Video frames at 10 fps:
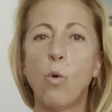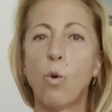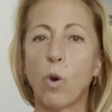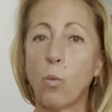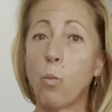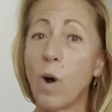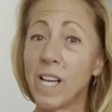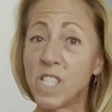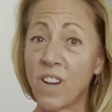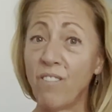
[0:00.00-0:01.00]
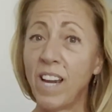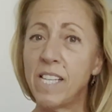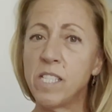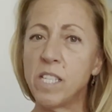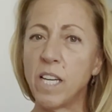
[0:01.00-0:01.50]
or
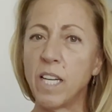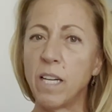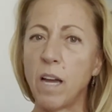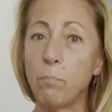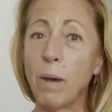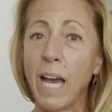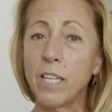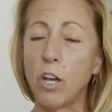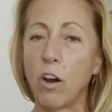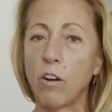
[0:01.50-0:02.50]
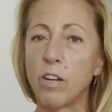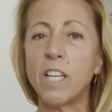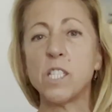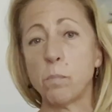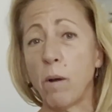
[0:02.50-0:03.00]
west-facing backyard
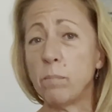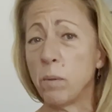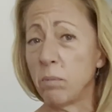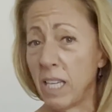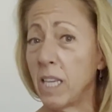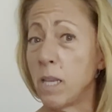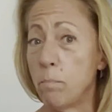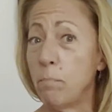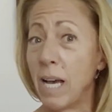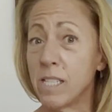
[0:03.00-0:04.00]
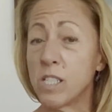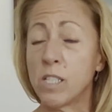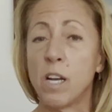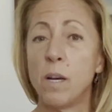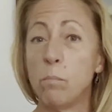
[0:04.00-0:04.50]
is probably the
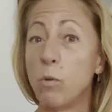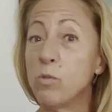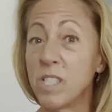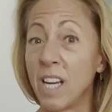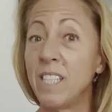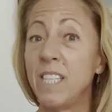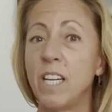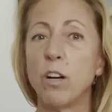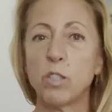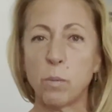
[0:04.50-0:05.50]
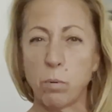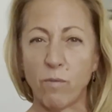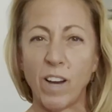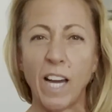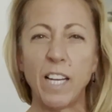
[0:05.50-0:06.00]
best, most ideal to
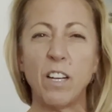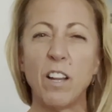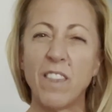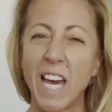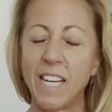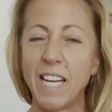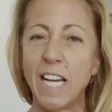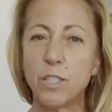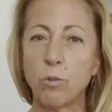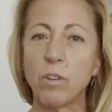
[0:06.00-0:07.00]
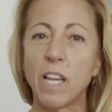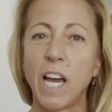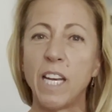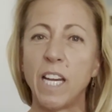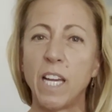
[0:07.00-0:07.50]
provide that natural
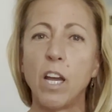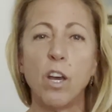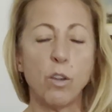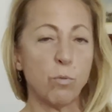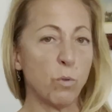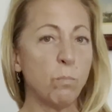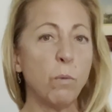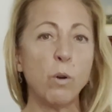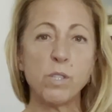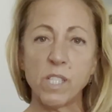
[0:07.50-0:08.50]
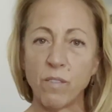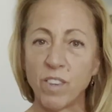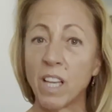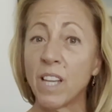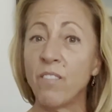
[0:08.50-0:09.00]
lighting through most of
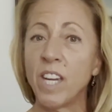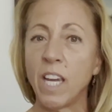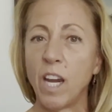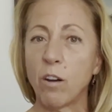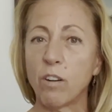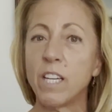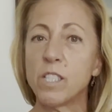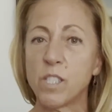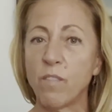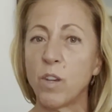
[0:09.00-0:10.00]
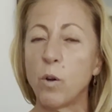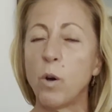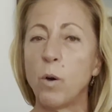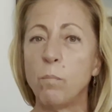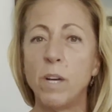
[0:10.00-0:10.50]
the living areas of the
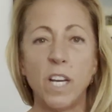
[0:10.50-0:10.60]
home.